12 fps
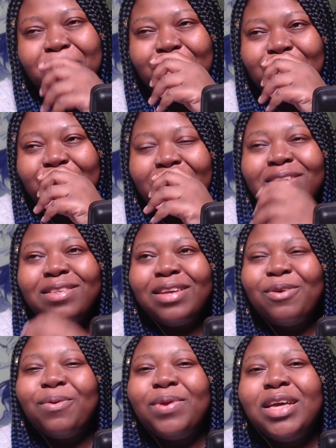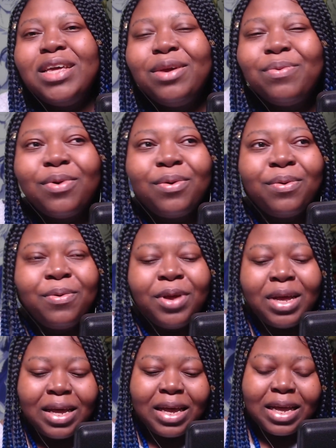You know, he's the only hero
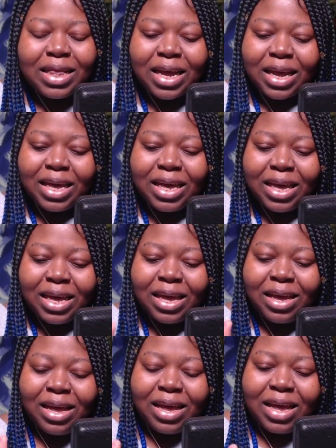that he